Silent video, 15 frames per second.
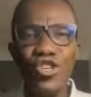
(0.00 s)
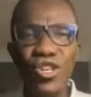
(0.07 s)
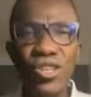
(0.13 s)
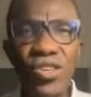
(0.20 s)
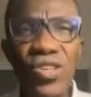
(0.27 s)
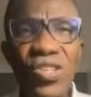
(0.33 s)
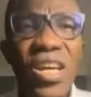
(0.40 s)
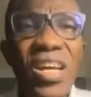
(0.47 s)

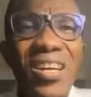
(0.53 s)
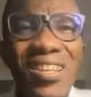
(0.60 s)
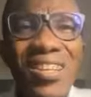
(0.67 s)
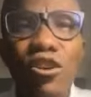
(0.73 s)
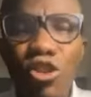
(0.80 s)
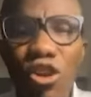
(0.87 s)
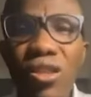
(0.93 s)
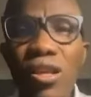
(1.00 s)
Jesus
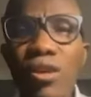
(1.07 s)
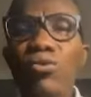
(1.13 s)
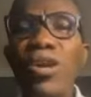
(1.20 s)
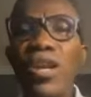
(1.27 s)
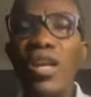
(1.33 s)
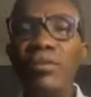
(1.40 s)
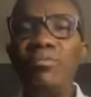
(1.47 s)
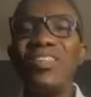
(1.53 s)
that nothing
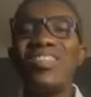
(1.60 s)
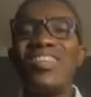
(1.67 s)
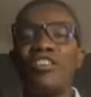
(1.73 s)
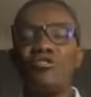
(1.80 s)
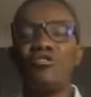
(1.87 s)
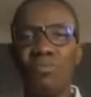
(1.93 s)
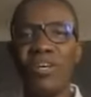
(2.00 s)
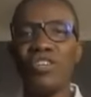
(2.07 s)
will limit the
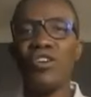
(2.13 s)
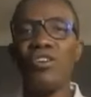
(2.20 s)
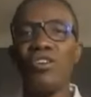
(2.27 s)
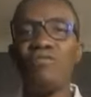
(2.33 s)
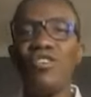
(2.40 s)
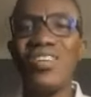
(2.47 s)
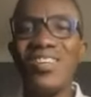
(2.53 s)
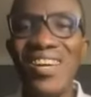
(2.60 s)
expression
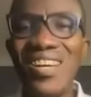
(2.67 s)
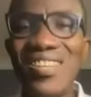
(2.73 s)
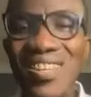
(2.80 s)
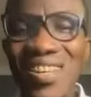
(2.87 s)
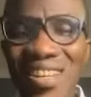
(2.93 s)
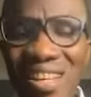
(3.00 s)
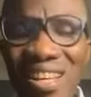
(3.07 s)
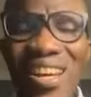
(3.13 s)
of your
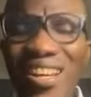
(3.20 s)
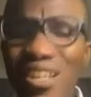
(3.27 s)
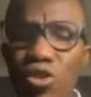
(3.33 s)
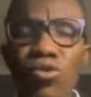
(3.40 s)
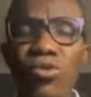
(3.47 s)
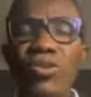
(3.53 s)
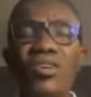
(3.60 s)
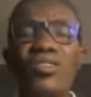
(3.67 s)
destiny.
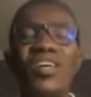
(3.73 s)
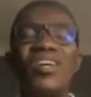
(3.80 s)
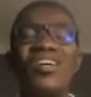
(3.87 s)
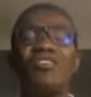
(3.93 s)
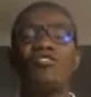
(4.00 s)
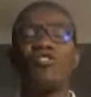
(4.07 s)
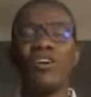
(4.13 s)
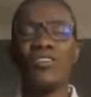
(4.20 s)
You will not take
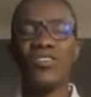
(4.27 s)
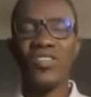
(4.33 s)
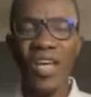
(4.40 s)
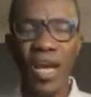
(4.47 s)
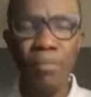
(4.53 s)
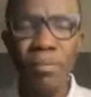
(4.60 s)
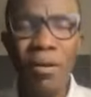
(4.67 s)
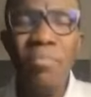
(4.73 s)
a wrong
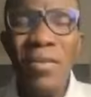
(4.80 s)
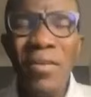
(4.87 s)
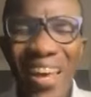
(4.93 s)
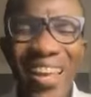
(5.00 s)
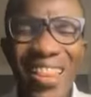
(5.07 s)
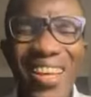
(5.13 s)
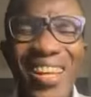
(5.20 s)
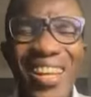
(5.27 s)
step.
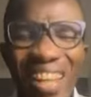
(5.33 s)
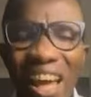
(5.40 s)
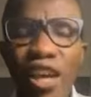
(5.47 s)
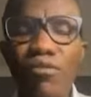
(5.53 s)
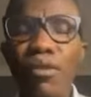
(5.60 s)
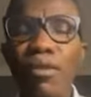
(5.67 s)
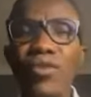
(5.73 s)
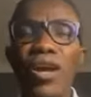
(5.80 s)
In the
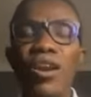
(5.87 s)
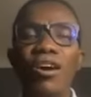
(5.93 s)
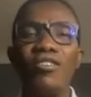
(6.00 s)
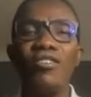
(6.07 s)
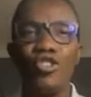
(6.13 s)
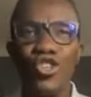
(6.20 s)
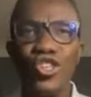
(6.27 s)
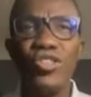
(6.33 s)
name of the
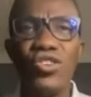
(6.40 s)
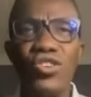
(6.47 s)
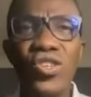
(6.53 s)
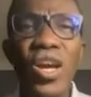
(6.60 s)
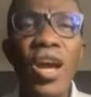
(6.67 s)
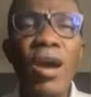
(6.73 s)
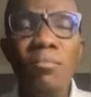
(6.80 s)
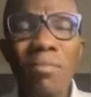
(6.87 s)
Lord
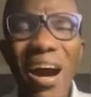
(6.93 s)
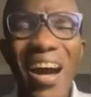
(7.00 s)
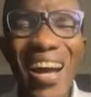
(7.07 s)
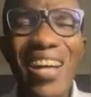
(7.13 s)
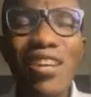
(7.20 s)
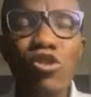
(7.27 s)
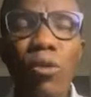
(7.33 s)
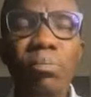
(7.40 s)
Jesus,
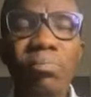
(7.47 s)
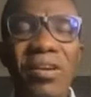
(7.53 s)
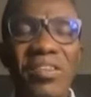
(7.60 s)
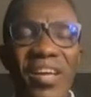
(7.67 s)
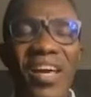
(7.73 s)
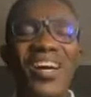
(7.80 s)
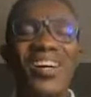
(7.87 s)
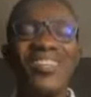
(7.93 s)
Marando
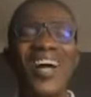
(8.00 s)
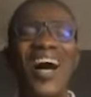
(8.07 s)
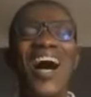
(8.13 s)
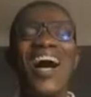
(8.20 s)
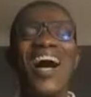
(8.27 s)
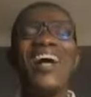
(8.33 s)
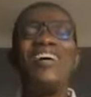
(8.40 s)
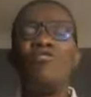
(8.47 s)

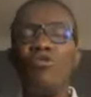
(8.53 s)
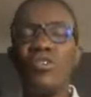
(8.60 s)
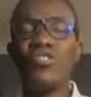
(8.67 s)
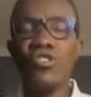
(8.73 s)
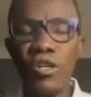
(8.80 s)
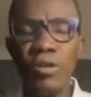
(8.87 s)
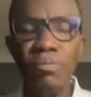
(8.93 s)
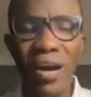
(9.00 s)
Predicata will
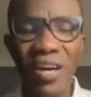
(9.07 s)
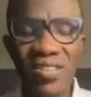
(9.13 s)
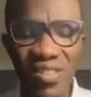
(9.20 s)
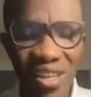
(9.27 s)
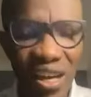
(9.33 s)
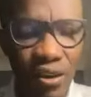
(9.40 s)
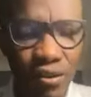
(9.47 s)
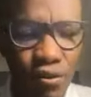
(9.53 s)
strip
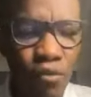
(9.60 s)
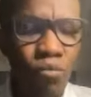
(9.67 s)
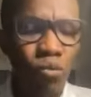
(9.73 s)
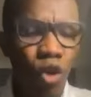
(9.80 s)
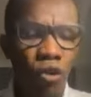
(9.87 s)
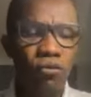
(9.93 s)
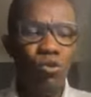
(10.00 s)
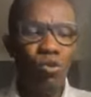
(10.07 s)
ourselves
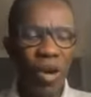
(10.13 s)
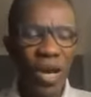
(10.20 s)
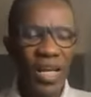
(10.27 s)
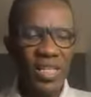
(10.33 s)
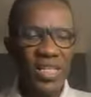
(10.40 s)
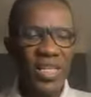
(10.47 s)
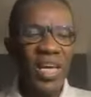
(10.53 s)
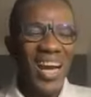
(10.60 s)
of
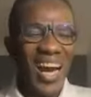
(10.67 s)
weights